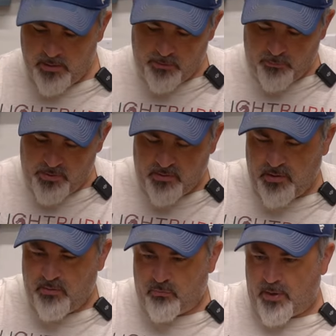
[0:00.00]
You would
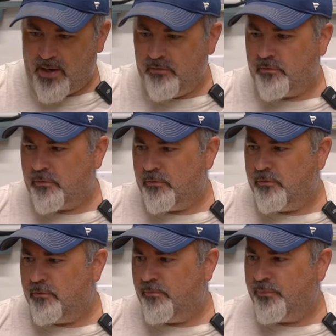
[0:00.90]
need
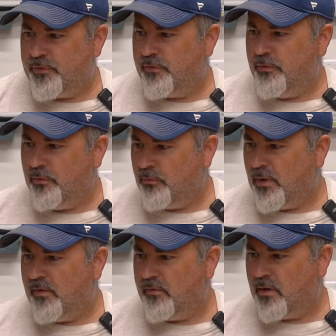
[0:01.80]
risers to
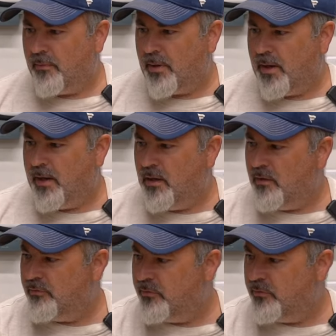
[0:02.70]
raise it up high enough